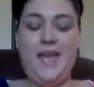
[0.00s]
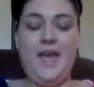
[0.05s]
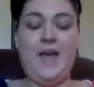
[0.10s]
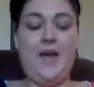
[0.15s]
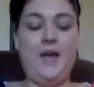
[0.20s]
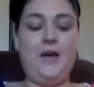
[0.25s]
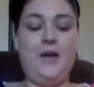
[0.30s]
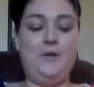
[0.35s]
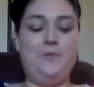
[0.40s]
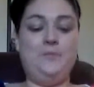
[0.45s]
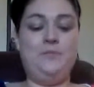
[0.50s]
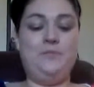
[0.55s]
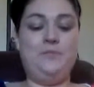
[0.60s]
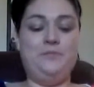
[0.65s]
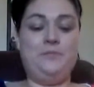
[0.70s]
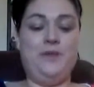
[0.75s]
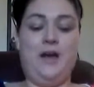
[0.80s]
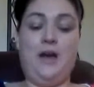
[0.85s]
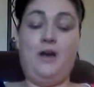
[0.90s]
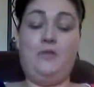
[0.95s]

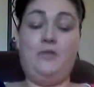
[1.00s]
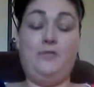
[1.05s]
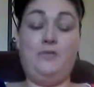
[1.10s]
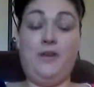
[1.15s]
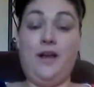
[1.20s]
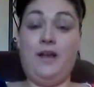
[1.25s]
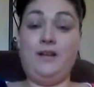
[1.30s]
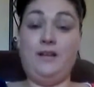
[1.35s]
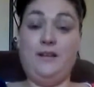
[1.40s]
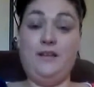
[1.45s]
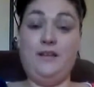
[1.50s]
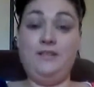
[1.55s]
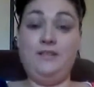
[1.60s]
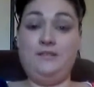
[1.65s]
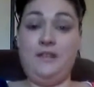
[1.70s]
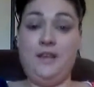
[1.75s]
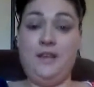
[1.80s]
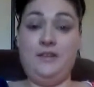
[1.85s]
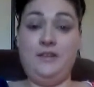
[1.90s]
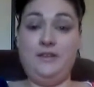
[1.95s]
I'll find it
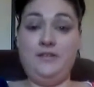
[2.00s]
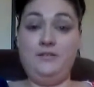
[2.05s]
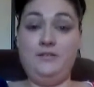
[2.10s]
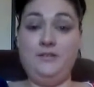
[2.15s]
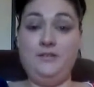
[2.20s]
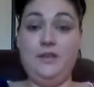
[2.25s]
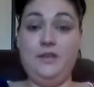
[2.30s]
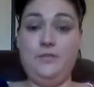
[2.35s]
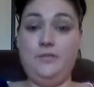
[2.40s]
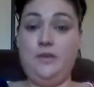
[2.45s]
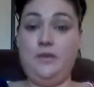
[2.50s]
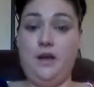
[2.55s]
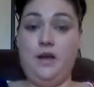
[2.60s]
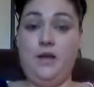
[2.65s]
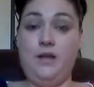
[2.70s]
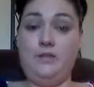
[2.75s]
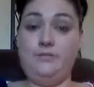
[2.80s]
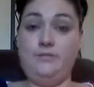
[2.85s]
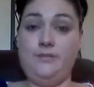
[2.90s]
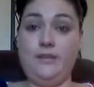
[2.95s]
later. If
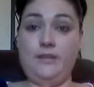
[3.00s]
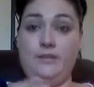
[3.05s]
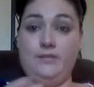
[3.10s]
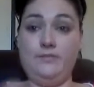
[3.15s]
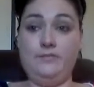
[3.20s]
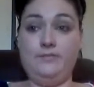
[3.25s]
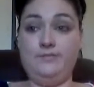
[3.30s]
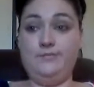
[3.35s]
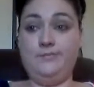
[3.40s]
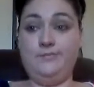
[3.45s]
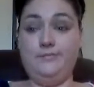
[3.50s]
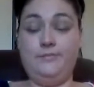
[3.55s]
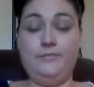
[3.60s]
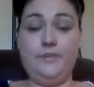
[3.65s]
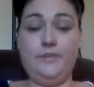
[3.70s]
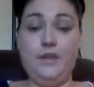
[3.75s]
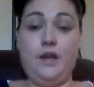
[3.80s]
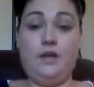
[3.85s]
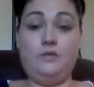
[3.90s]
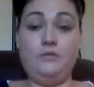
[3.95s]
not, then
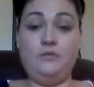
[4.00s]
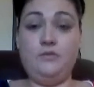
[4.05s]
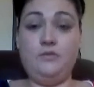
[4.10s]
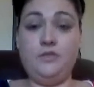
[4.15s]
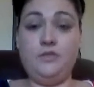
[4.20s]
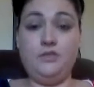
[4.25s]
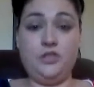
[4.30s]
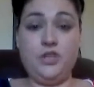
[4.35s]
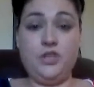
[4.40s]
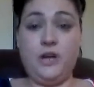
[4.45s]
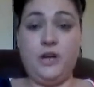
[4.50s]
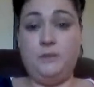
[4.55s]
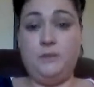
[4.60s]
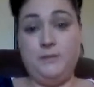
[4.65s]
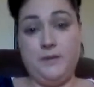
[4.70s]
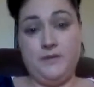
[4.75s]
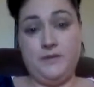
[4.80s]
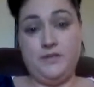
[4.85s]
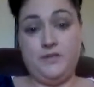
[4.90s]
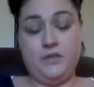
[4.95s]
I'll just try my
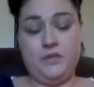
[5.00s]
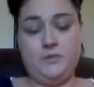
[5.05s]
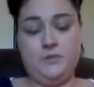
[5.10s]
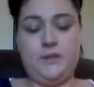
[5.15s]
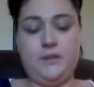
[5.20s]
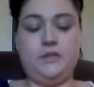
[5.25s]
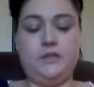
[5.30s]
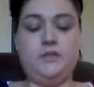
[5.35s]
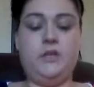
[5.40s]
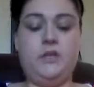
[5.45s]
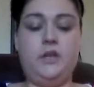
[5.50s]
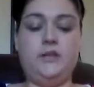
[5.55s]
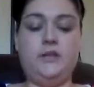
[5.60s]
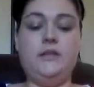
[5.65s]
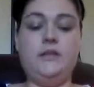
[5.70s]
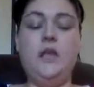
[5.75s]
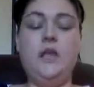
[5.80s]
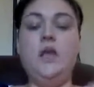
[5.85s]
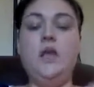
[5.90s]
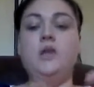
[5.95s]
best to explain it to you
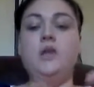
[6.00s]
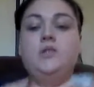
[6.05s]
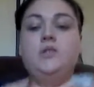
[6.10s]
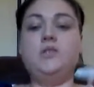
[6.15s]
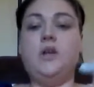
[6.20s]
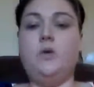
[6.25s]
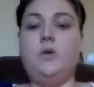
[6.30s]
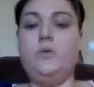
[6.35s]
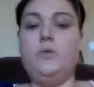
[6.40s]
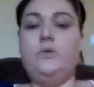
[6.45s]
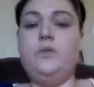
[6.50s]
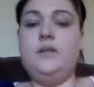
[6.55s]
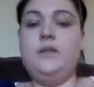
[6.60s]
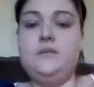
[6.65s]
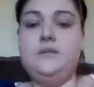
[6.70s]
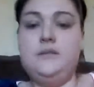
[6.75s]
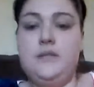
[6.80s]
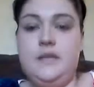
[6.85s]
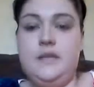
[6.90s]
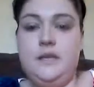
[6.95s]
guys. So
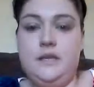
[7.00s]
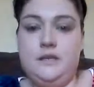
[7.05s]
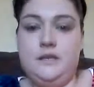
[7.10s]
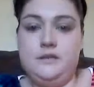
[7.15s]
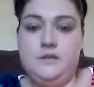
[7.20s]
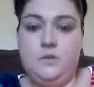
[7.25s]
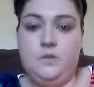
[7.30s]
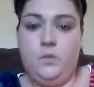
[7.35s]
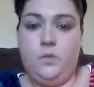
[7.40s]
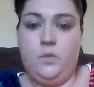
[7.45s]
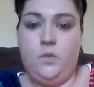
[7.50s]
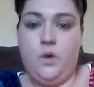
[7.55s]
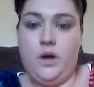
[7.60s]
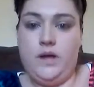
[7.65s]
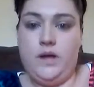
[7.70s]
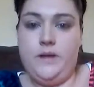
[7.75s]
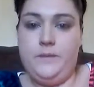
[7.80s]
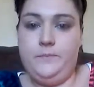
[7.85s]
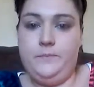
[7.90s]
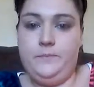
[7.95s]
this is
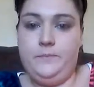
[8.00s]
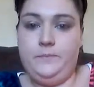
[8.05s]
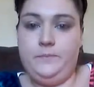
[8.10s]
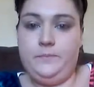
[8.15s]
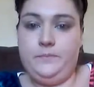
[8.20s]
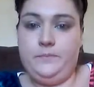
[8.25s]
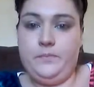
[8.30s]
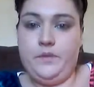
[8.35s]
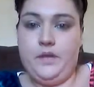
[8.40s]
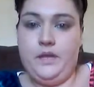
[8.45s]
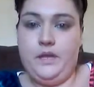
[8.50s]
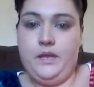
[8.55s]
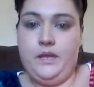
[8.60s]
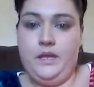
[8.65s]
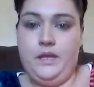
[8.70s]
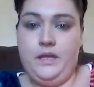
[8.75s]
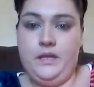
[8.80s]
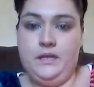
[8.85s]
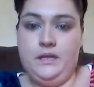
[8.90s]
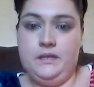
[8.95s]
what
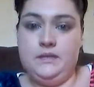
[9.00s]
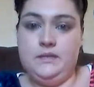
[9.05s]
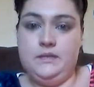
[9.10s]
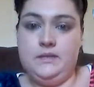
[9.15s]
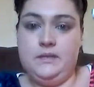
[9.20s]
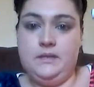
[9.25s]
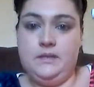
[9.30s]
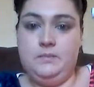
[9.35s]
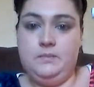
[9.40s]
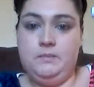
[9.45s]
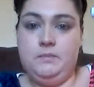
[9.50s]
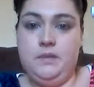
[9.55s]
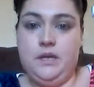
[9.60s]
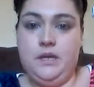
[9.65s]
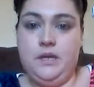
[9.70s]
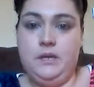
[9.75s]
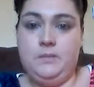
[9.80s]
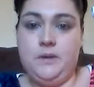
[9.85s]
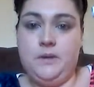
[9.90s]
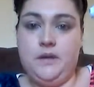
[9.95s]
his
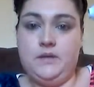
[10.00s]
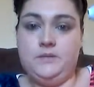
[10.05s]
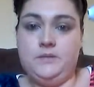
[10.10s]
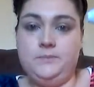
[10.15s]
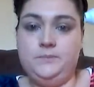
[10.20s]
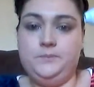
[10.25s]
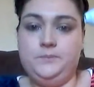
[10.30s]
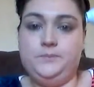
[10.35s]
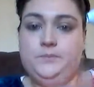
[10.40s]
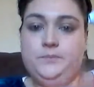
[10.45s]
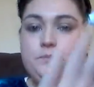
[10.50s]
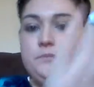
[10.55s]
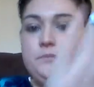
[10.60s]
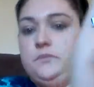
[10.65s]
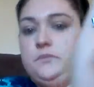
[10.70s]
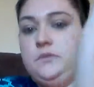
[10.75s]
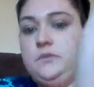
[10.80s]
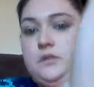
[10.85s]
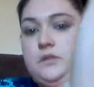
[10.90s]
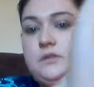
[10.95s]
Mickey button
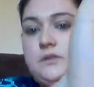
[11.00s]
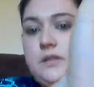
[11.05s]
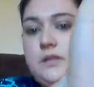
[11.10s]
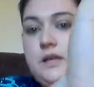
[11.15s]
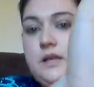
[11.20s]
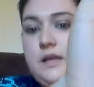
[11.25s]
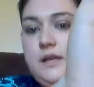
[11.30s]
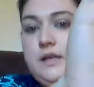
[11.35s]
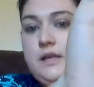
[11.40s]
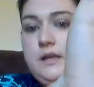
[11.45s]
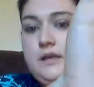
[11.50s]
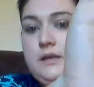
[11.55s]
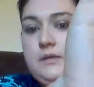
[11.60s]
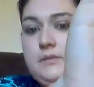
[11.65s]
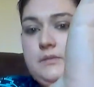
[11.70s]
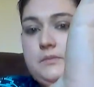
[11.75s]
looks like,